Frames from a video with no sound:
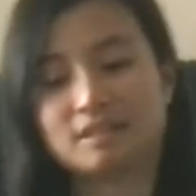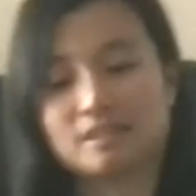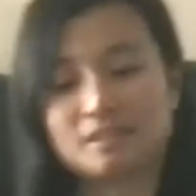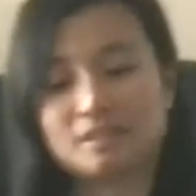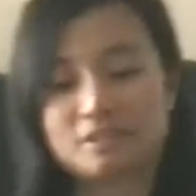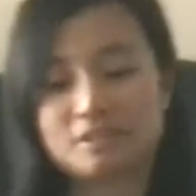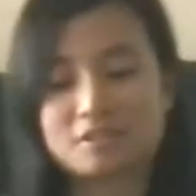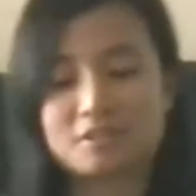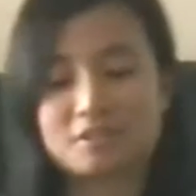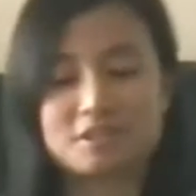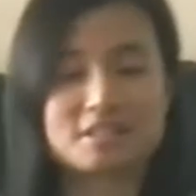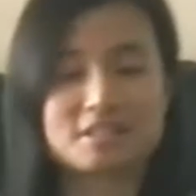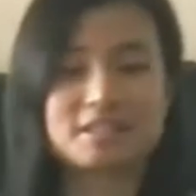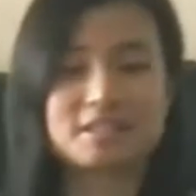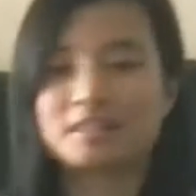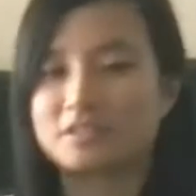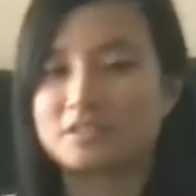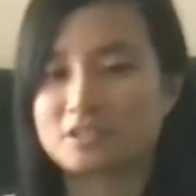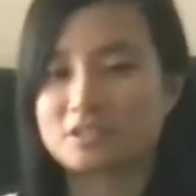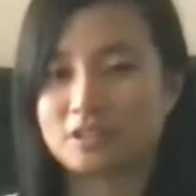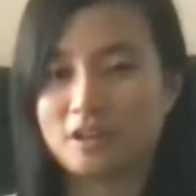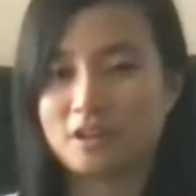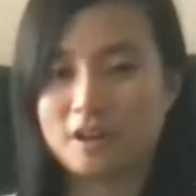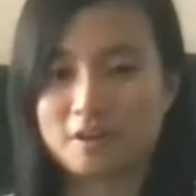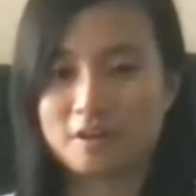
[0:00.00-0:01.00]
you're going to see
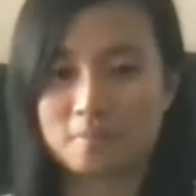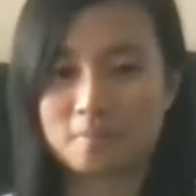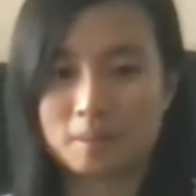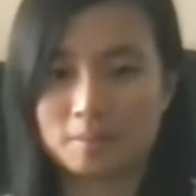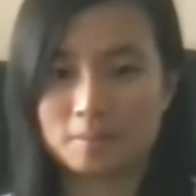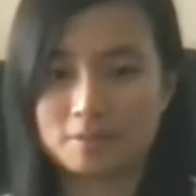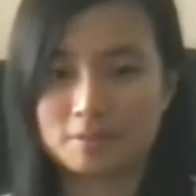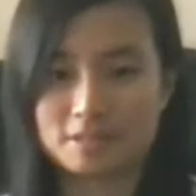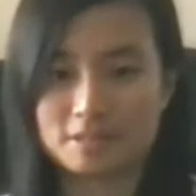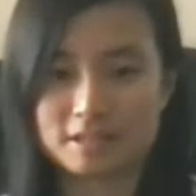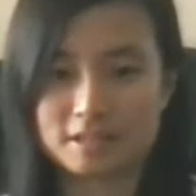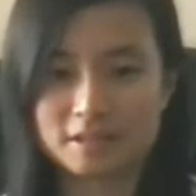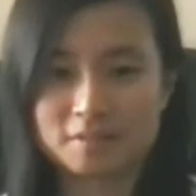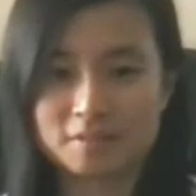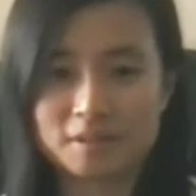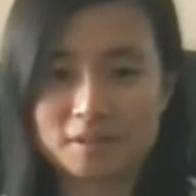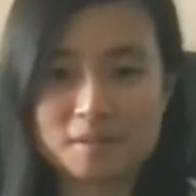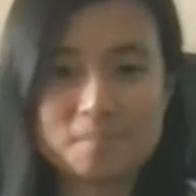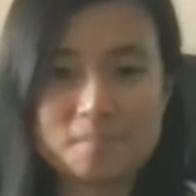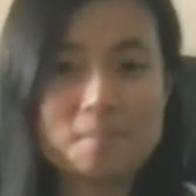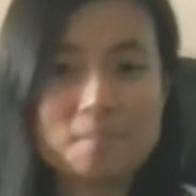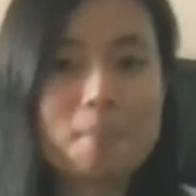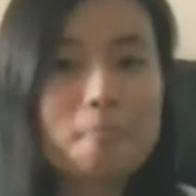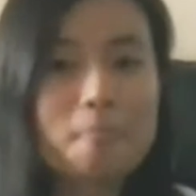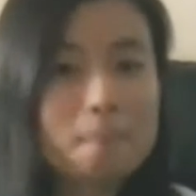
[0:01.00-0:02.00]
there's a lot of bubbles in it,
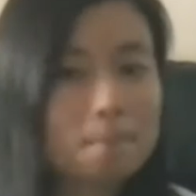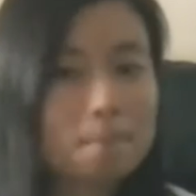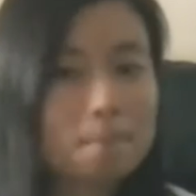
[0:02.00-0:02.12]
right?